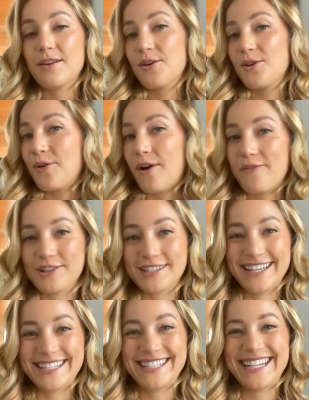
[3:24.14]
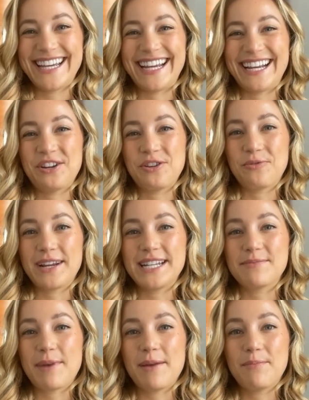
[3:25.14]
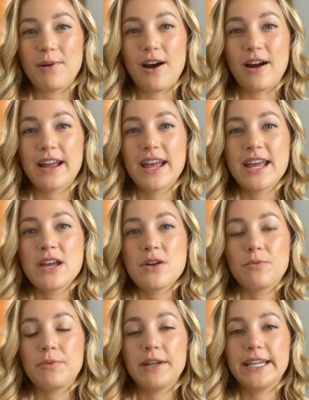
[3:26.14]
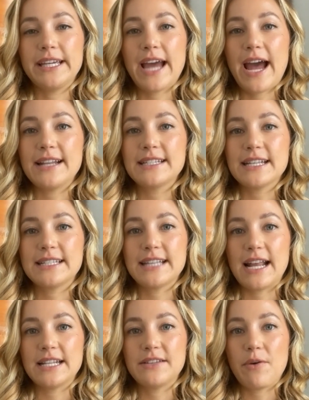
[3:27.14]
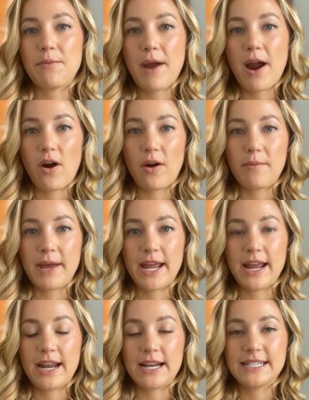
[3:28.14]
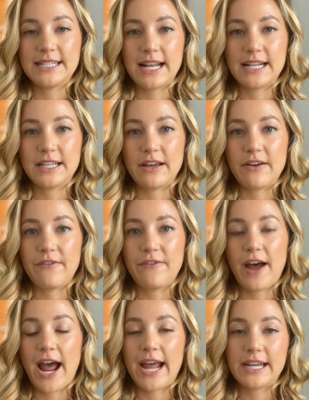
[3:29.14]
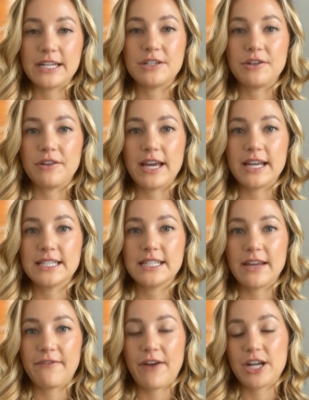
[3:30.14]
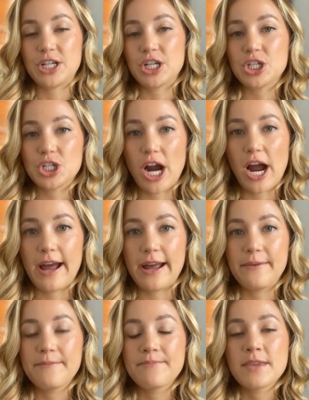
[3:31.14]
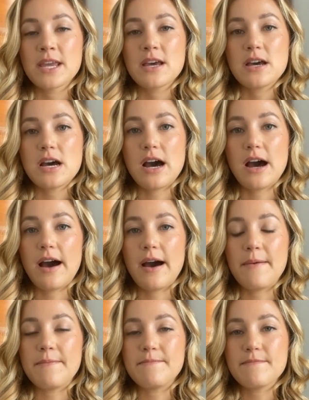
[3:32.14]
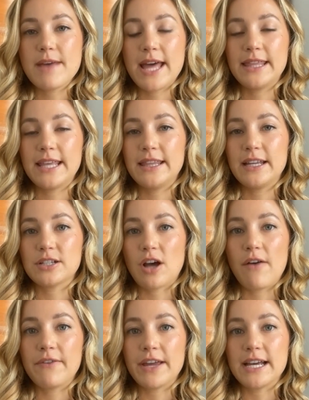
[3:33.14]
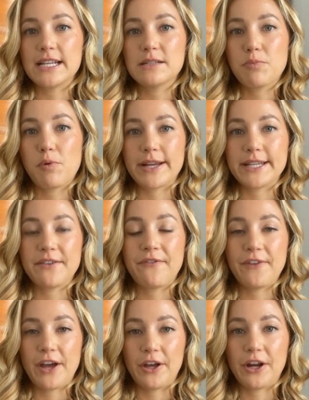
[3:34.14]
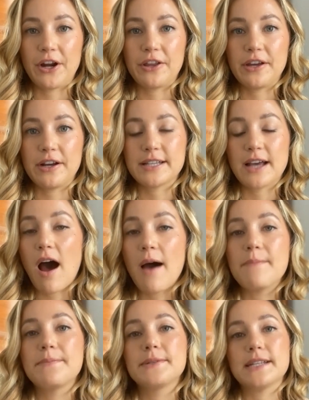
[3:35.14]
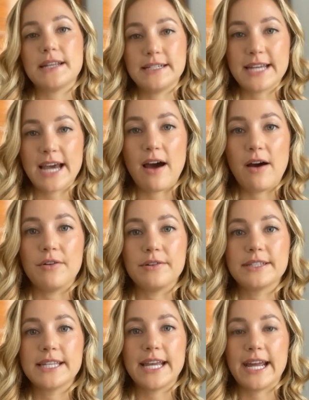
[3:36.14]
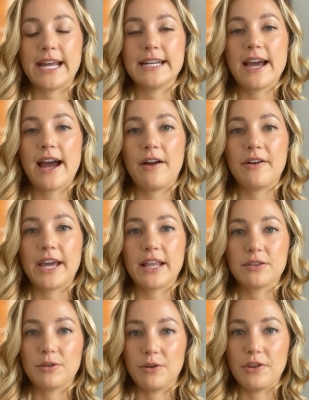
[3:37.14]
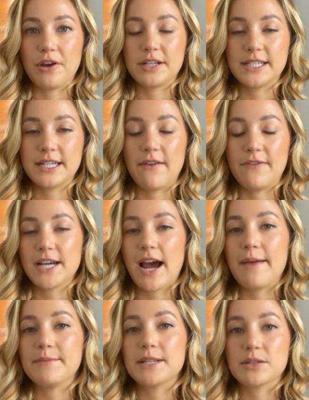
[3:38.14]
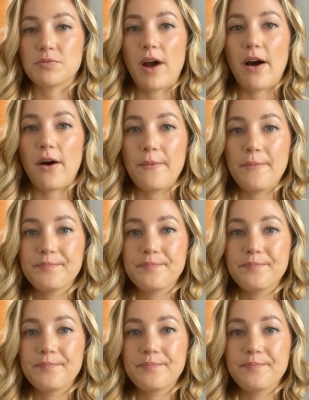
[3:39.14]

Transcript: whoever's listening, who reads my book, really gets a sense of empowerment and a sense of, I can do this if I just try. And then there's obvious points of failure. There's ups and downs and how to get through those tough times as well.